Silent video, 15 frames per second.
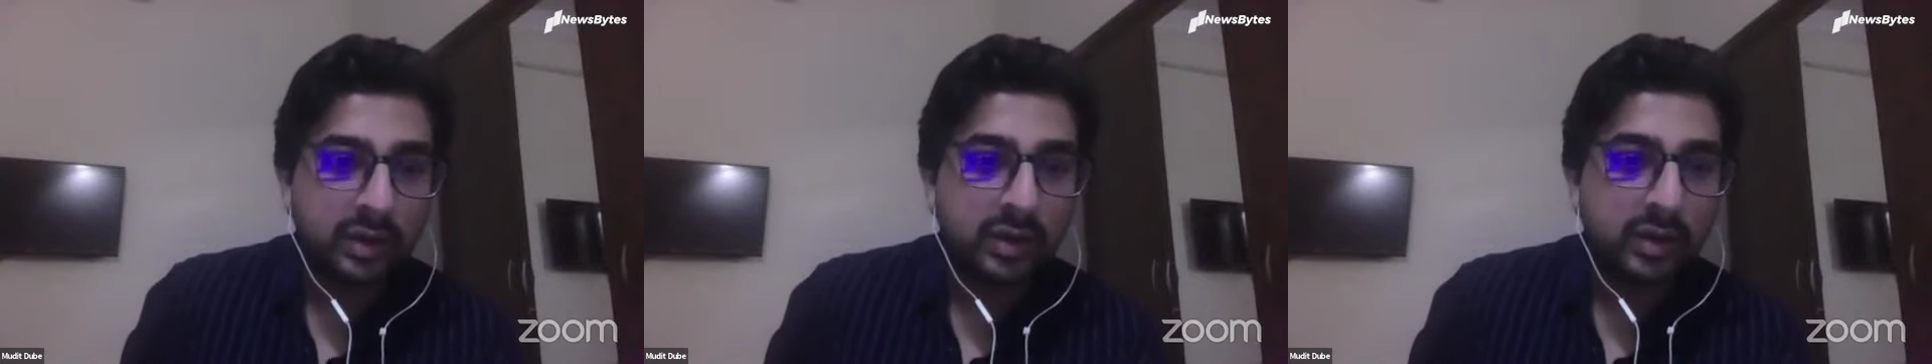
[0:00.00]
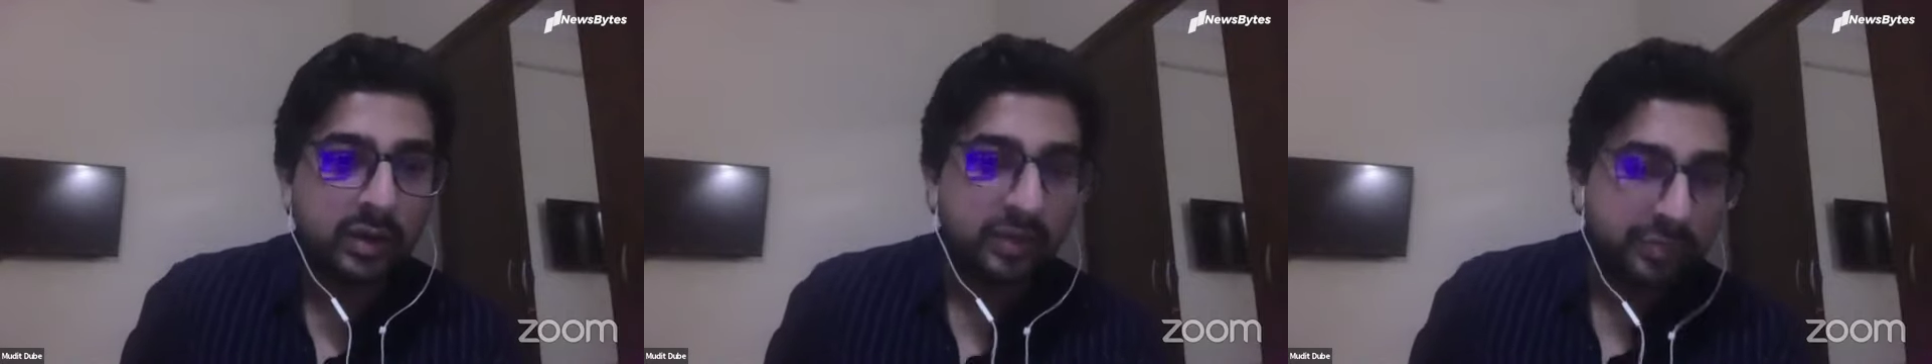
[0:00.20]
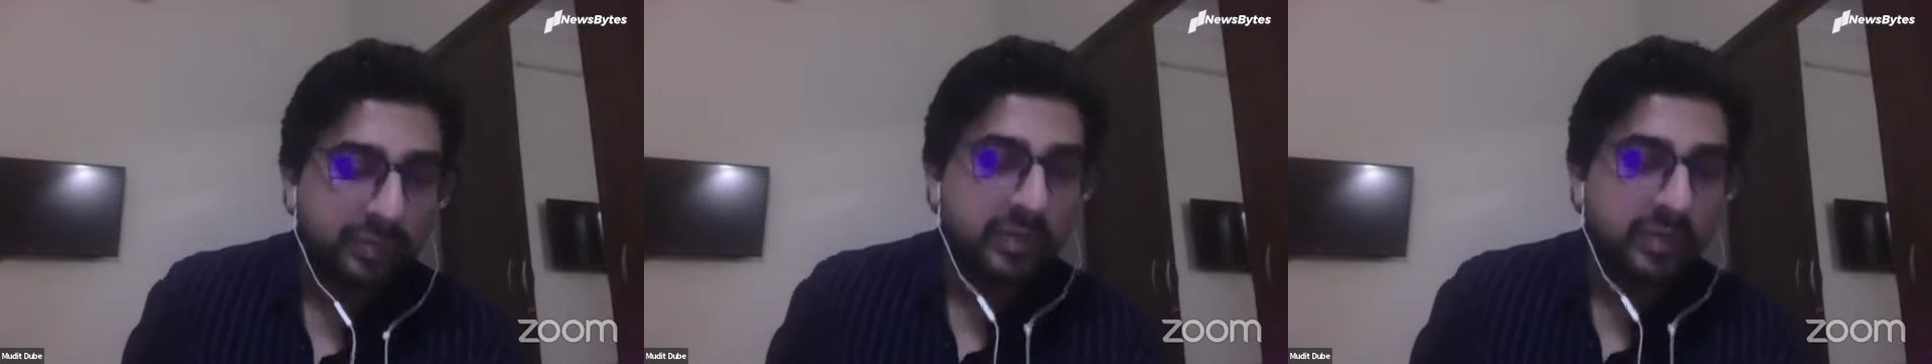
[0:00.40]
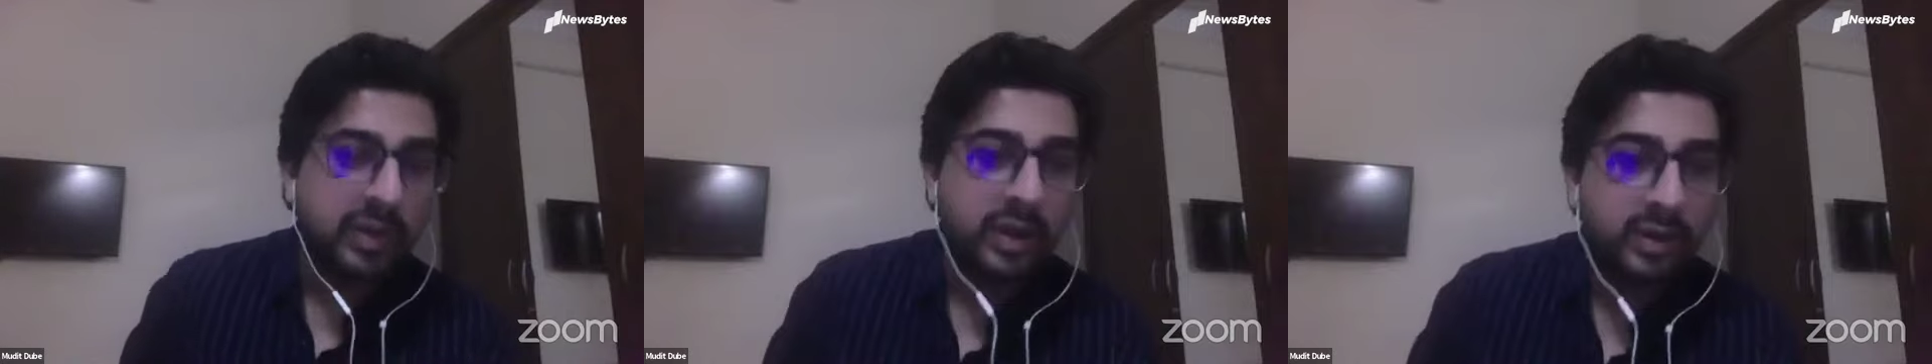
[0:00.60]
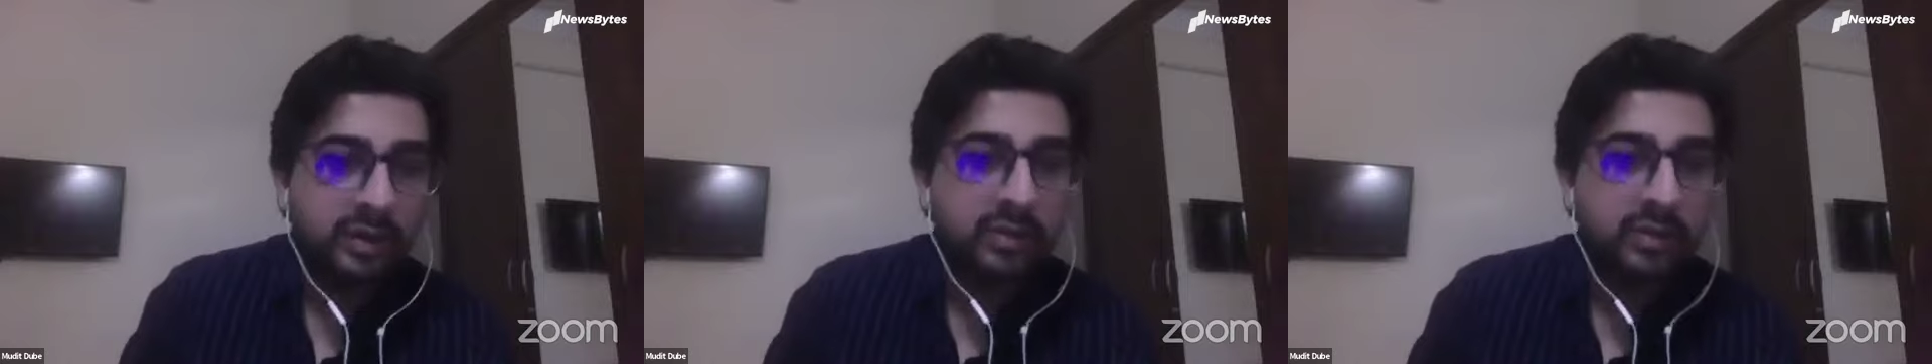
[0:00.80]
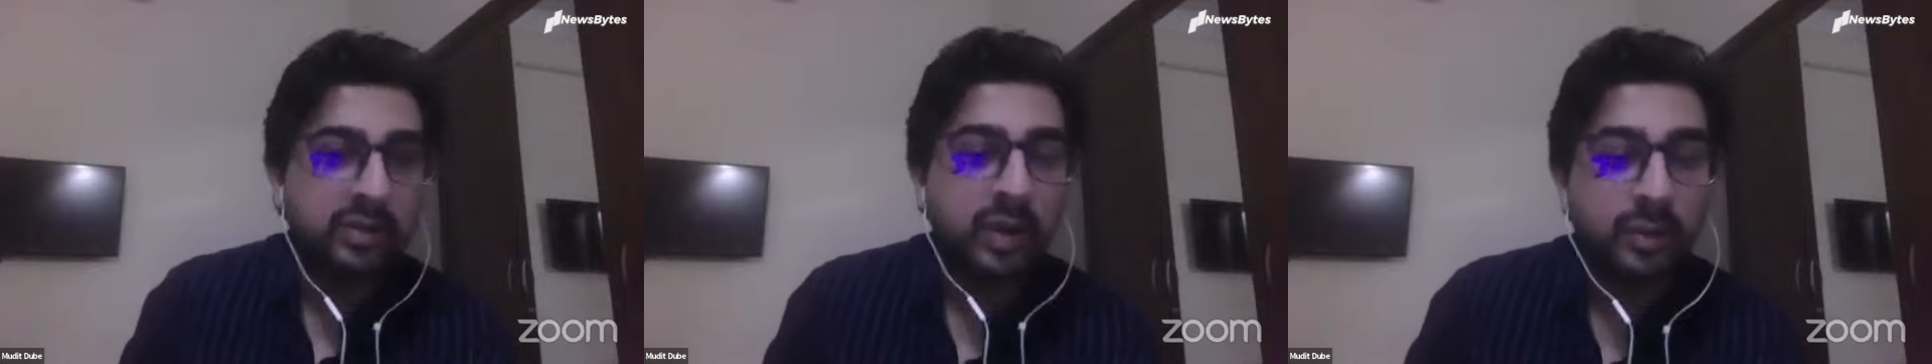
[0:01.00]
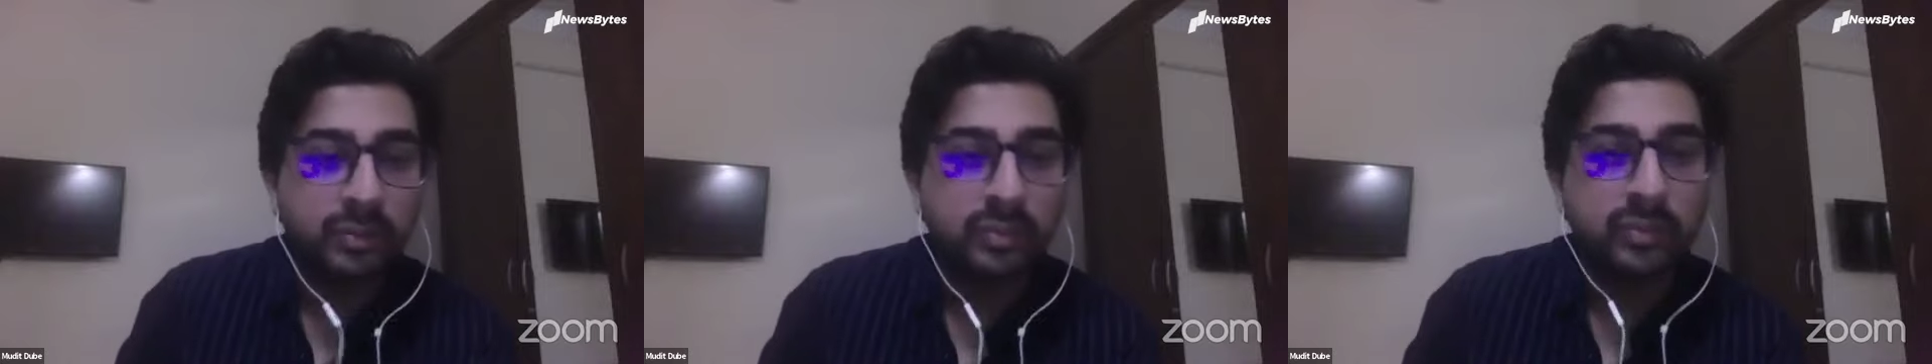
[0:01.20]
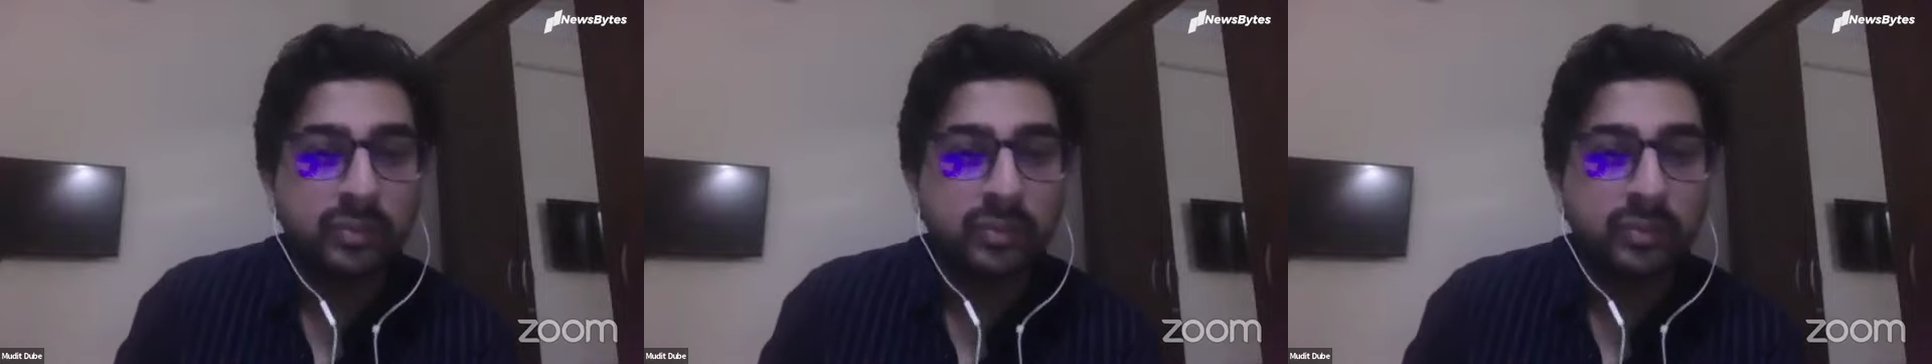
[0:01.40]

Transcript: if there is some,